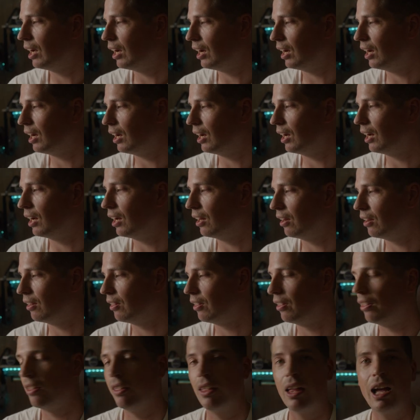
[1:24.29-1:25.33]
I
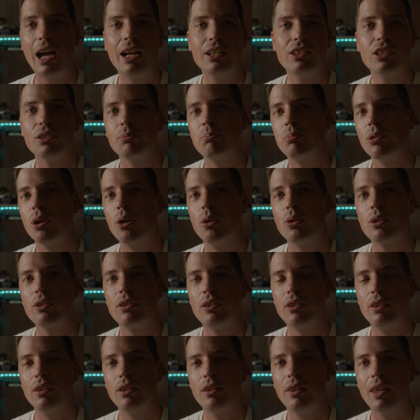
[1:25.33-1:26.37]
just broke
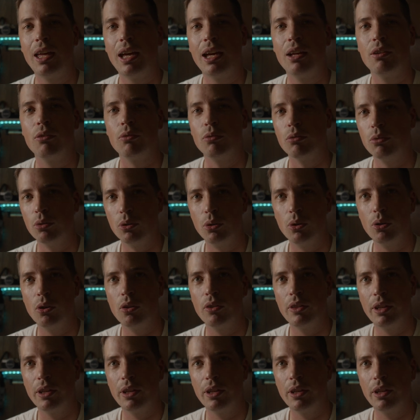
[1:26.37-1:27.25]
that rule